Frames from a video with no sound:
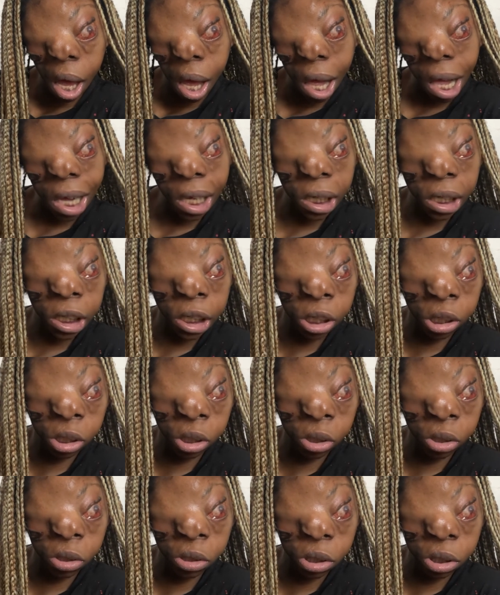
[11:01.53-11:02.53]

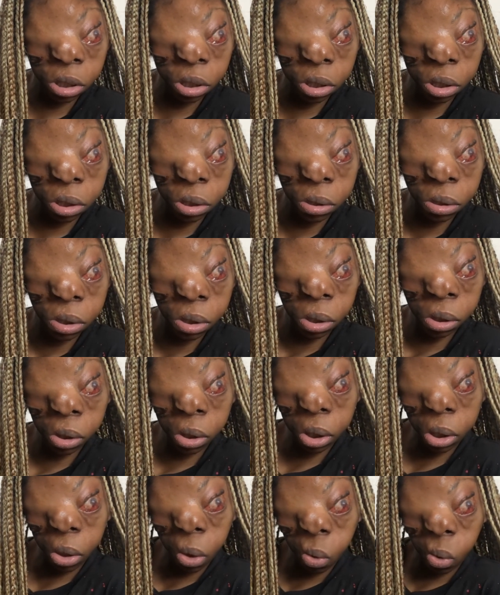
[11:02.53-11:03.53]
I
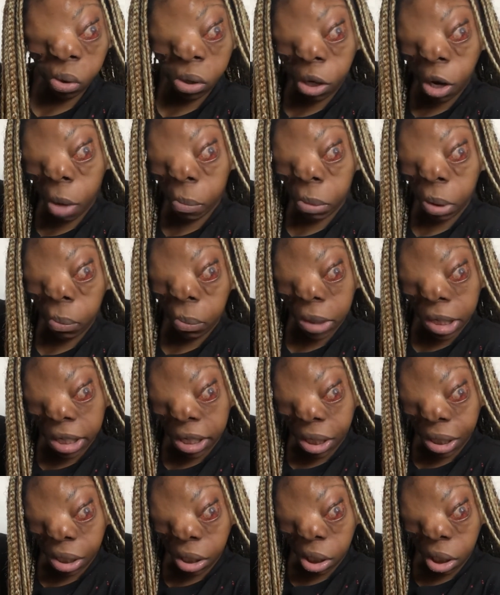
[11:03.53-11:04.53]
go somewhere where
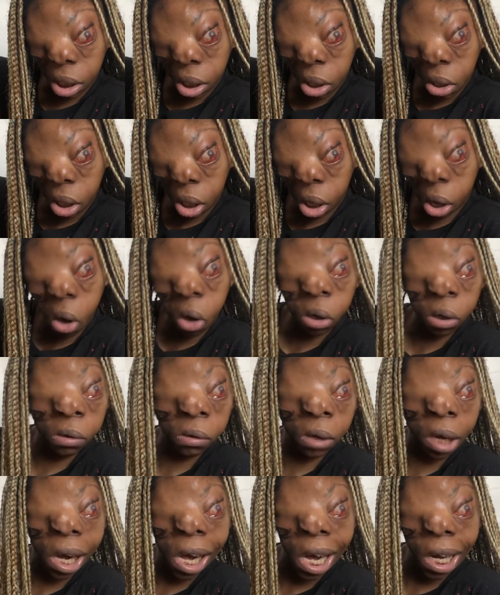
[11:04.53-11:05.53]
there's lots
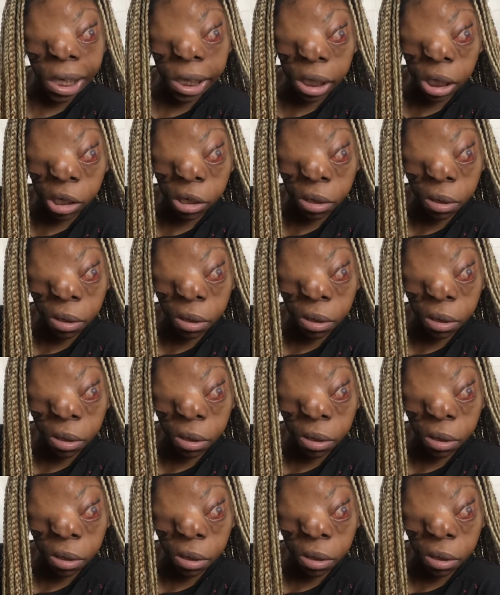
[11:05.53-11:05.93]
of light.